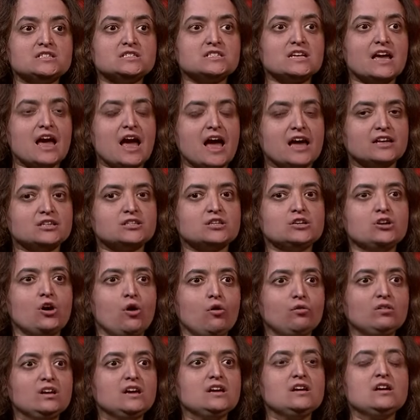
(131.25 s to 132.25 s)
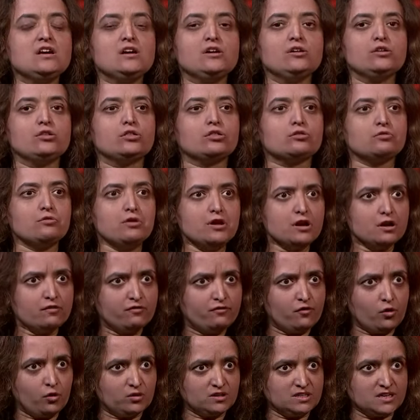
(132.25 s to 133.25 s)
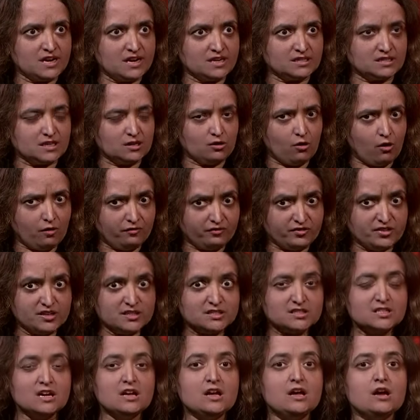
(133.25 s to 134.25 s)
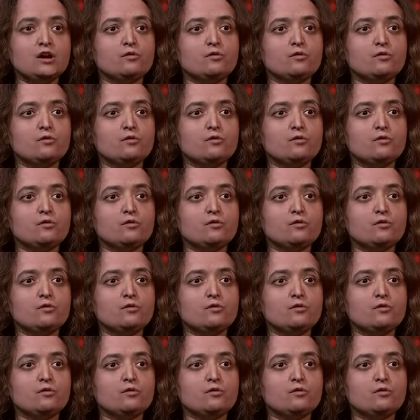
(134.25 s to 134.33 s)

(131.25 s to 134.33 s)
has in only 3 or 4 days in office